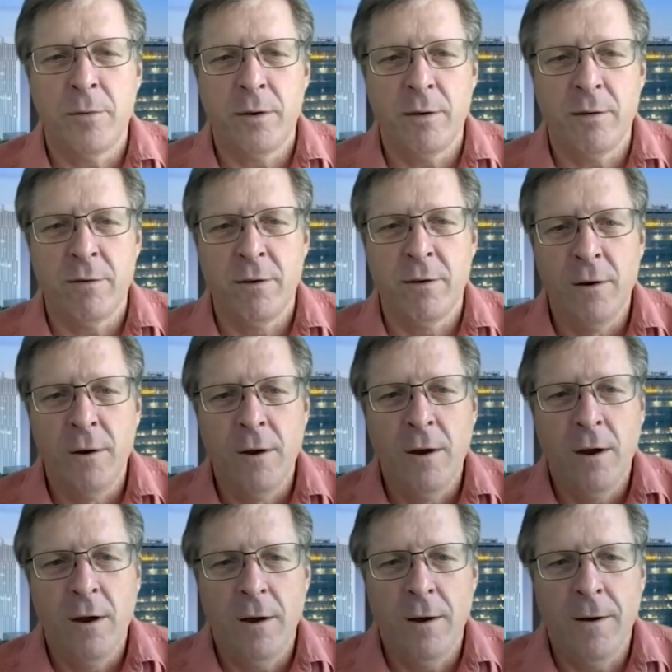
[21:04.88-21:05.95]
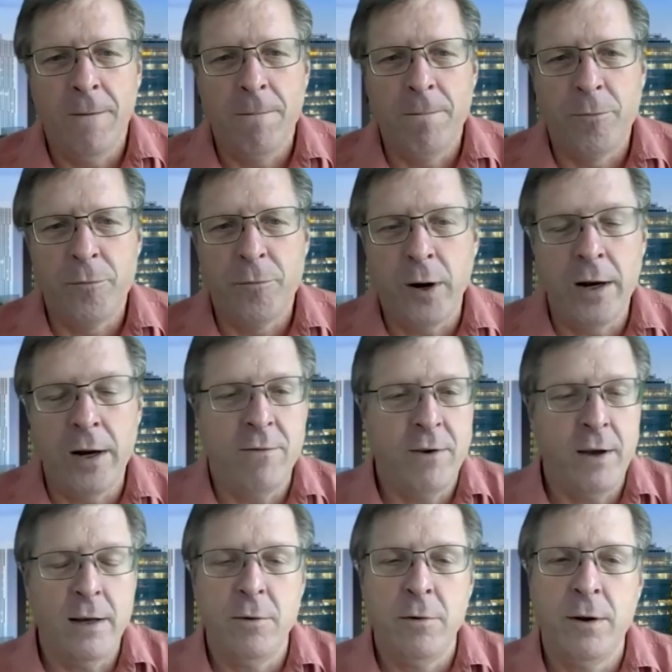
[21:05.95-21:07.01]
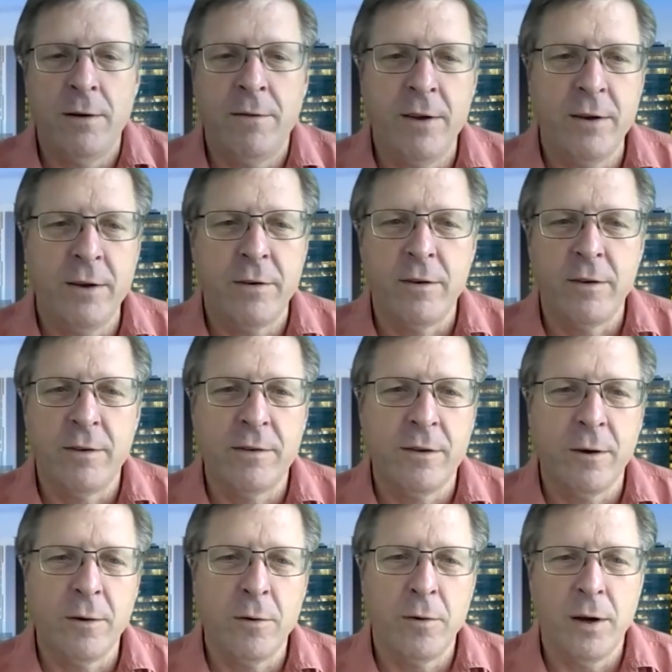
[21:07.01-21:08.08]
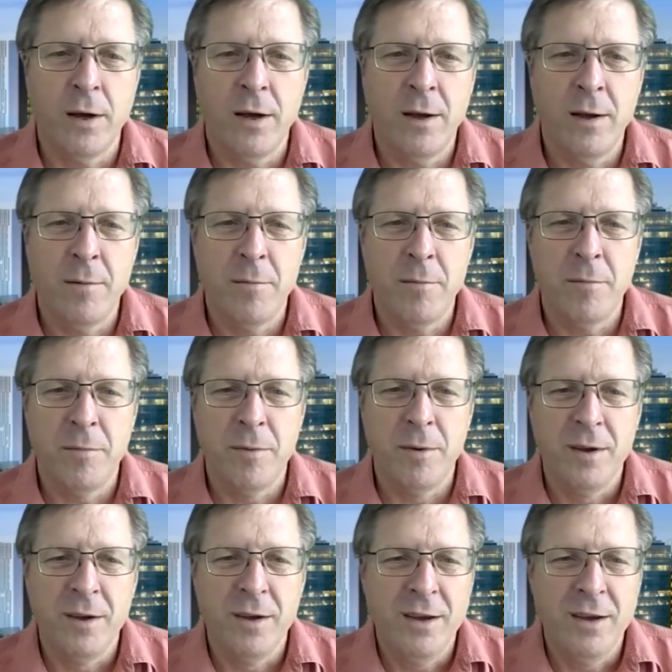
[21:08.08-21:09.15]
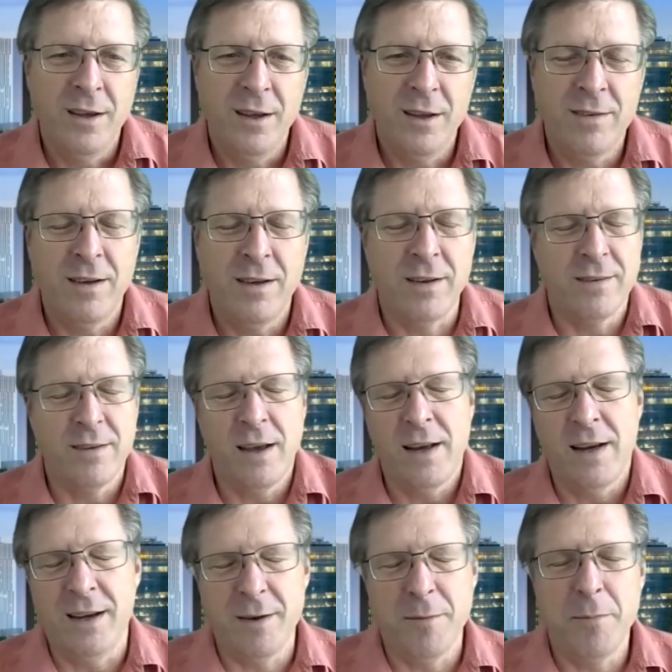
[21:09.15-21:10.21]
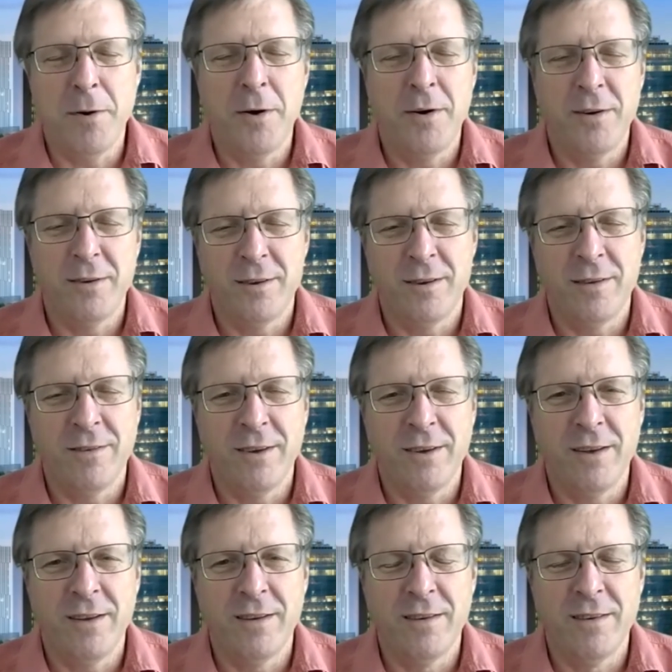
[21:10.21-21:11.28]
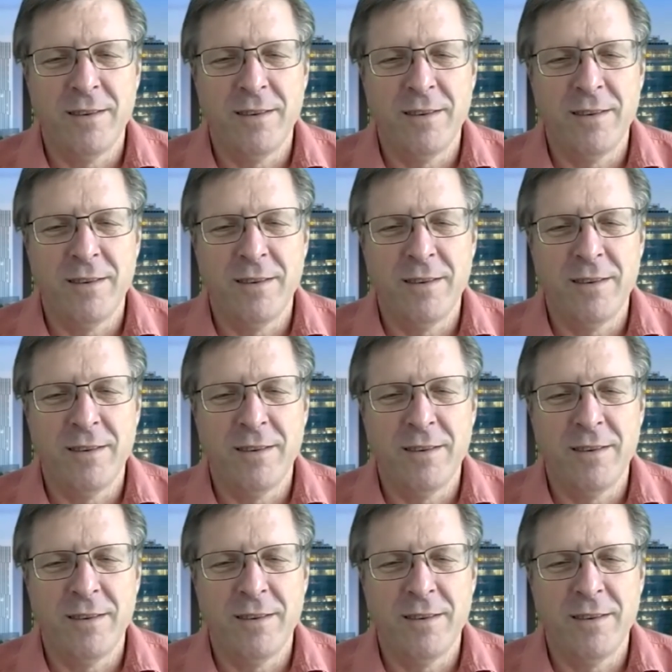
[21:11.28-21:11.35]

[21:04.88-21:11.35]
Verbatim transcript: of um, trying to find new interventions so um, it's an exciting component to the field